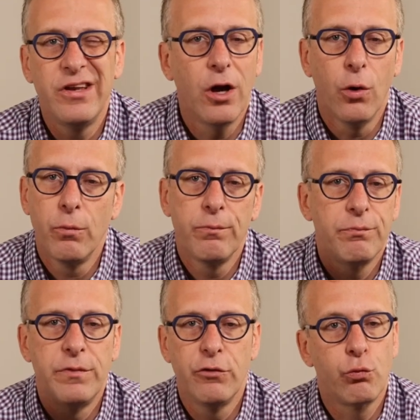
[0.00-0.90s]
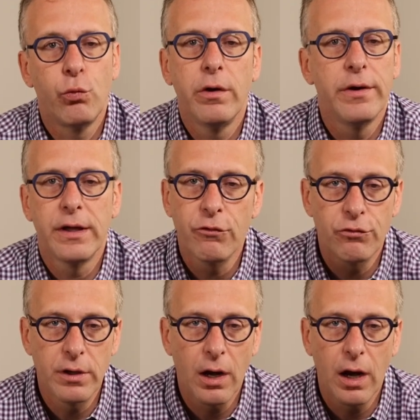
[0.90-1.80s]
no, this really
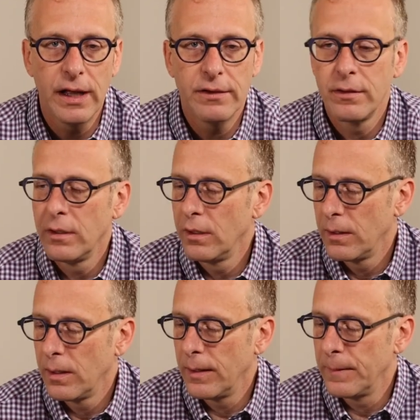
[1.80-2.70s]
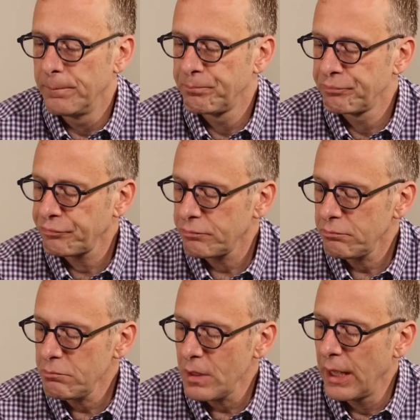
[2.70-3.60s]
is not
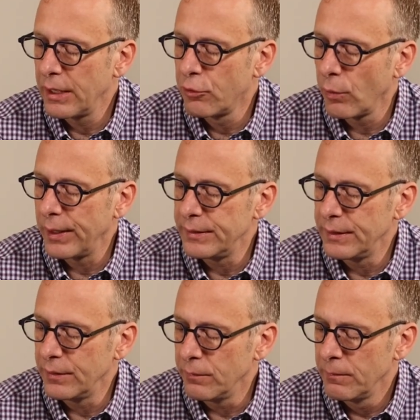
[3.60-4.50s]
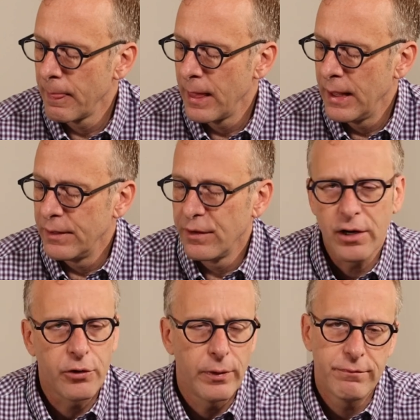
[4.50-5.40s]
a great deal.
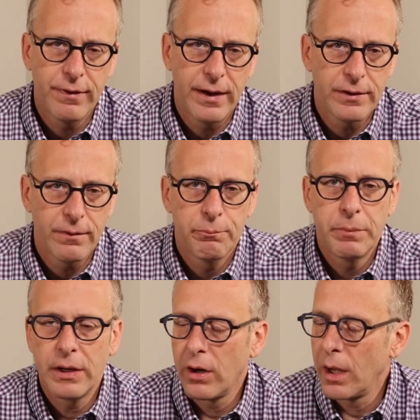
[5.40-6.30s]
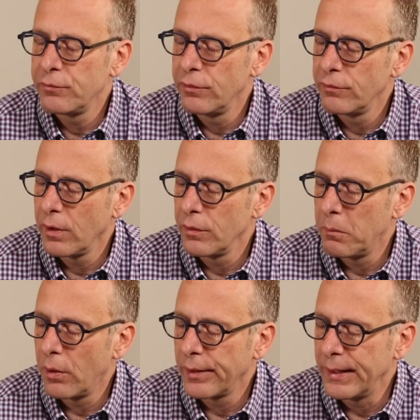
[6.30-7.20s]
Not a great value. Better options on the
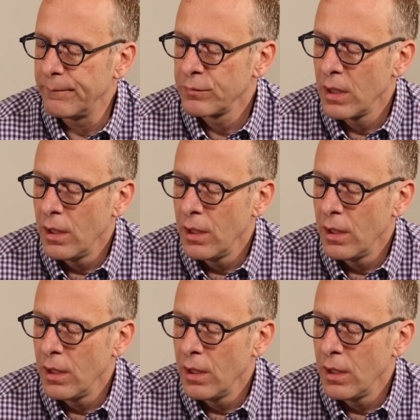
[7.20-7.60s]
market.